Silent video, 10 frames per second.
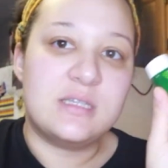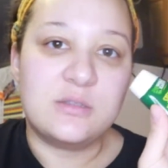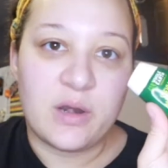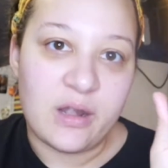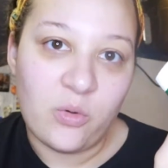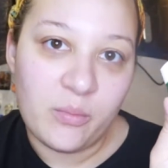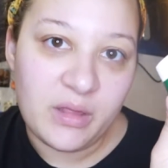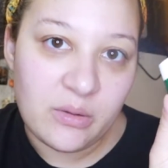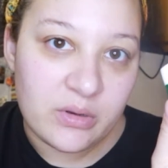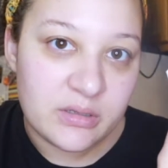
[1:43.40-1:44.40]
is what I
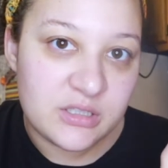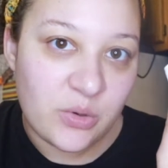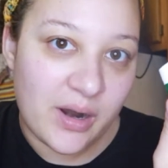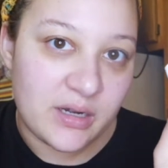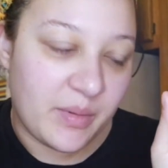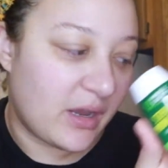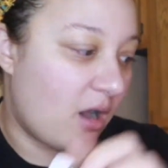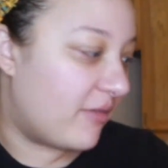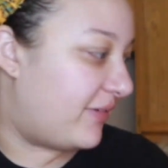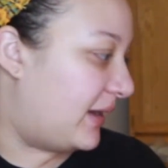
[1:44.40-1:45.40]
normally would squirt into my
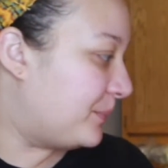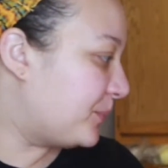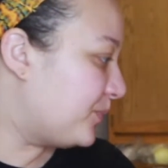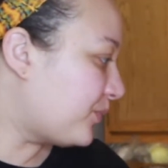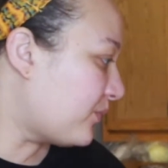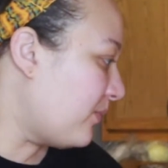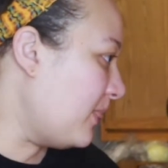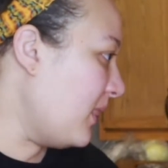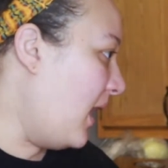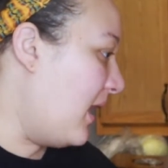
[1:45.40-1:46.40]
coffee.
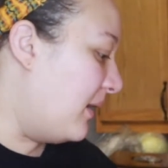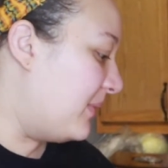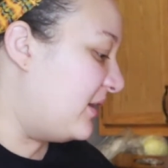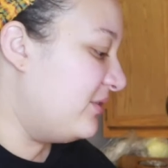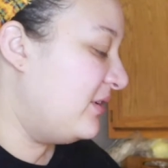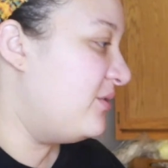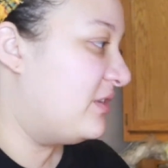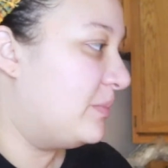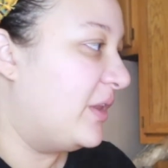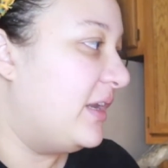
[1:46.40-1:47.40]
I used to
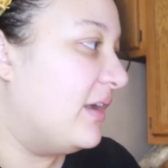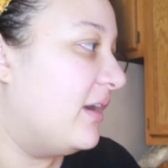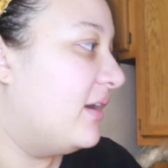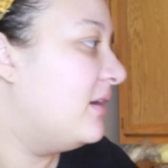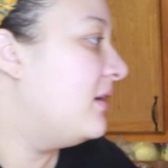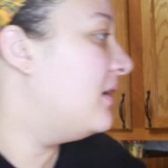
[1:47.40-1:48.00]
use Splenda,